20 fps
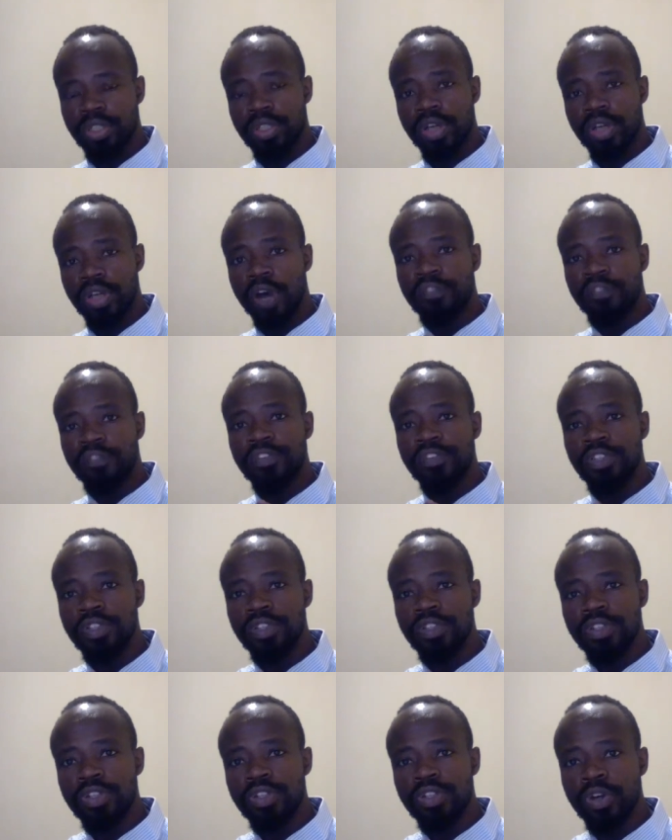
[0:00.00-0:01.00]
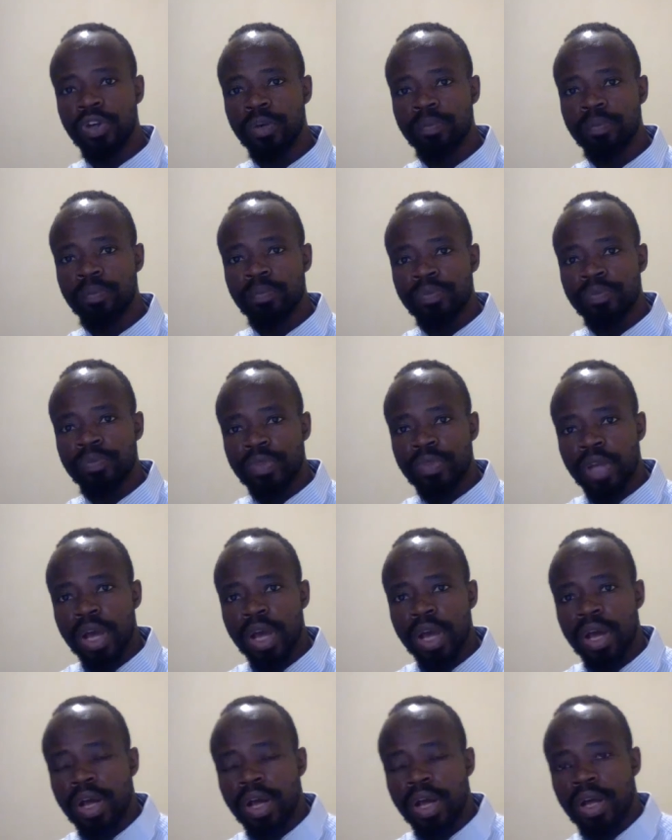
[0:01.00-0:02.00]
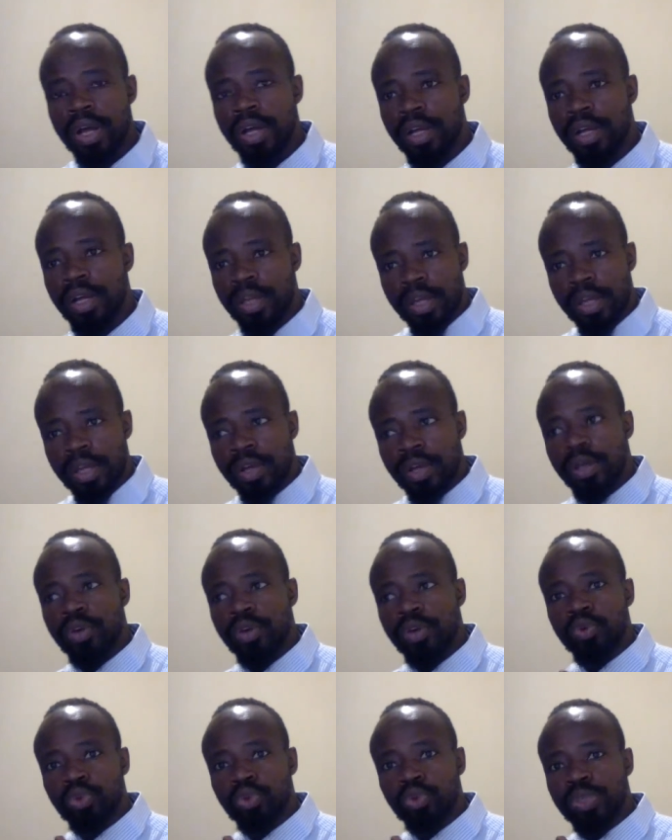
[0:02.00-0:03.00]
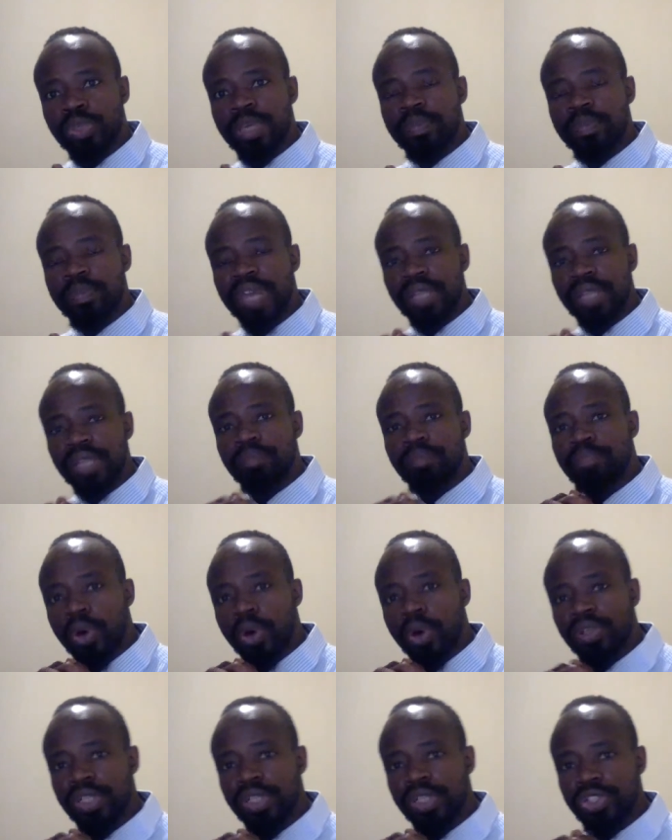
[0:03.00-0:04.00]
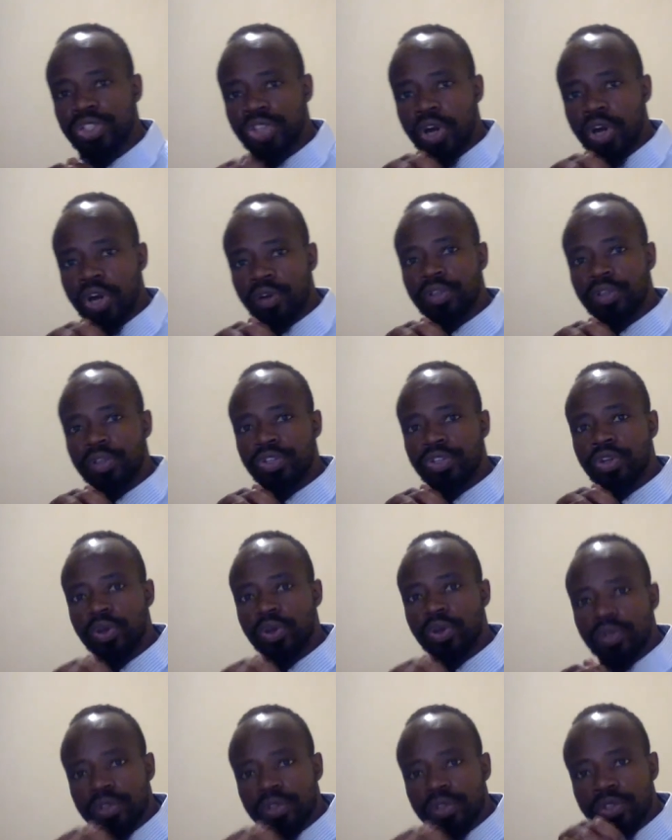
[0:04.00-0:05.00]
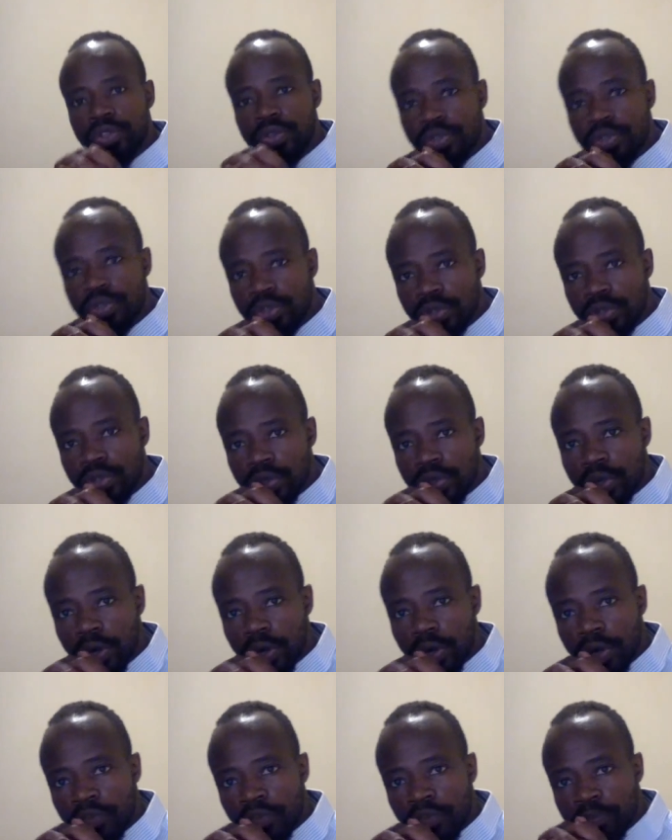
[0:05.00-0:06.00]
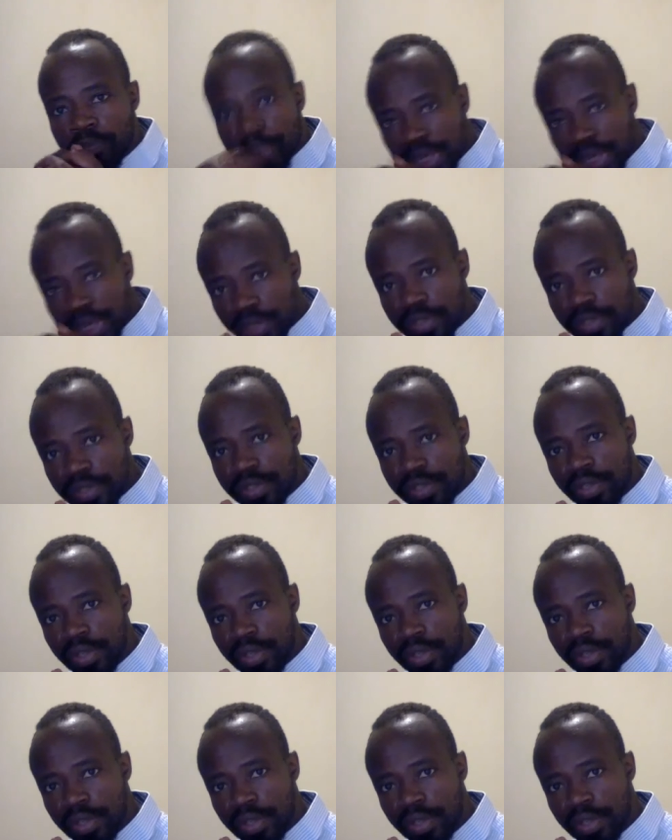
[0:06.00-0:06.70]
of you know uh, to keep that bondage you know of peace